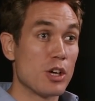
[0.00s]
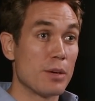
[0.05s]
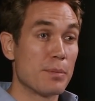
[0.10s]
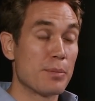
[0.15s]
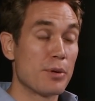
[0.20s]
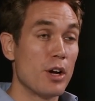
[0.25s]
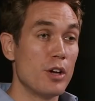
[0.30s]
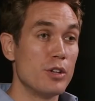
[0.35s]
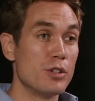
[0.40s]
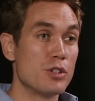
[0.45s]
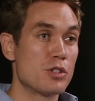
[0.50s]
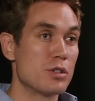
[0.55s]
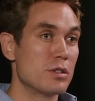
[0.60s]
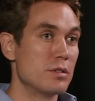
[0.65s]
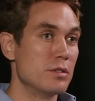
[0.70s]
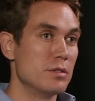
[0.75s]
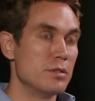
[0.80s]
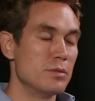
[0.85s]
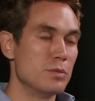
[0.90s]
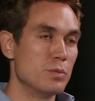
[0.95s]
our approach
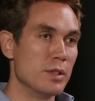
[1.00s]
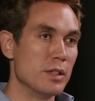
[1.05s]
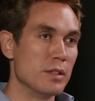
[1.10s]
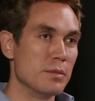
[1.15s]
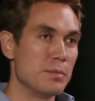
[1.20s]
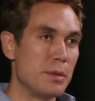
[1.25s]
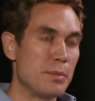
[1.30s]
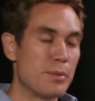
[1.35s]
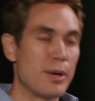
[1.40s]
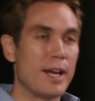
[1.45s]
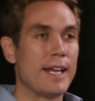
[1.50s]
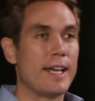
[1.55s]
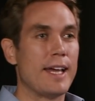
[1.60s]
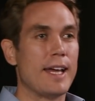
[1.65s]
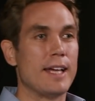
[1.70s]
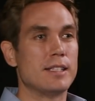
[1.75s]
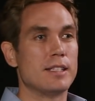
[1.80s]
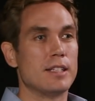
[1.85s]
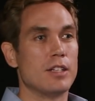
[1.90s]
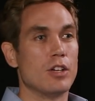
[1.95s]
will be
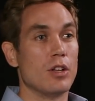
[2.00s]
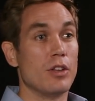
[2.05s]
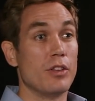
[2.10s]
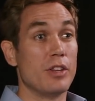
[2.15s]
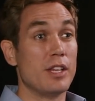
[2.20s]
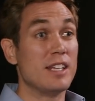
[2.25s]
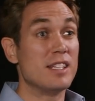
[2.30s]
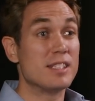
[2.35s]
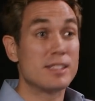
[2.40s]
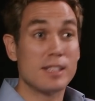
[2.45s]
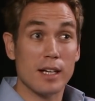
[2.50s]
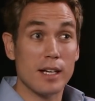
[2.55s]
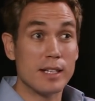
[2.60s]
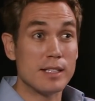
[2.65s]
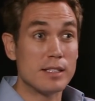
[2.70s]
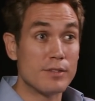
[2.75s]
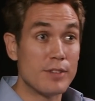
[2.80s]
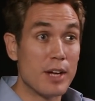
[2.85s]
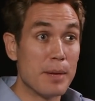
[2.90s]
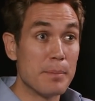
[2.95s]
predicated on these
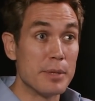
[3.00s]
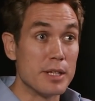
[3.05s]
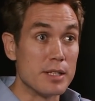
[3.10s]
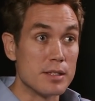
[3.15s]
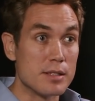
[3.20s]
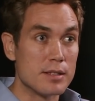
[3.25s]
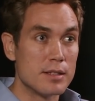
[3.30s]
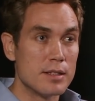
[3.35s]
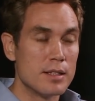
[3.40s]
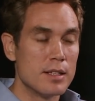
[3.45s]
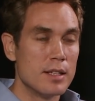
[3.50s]
kinds of numbers.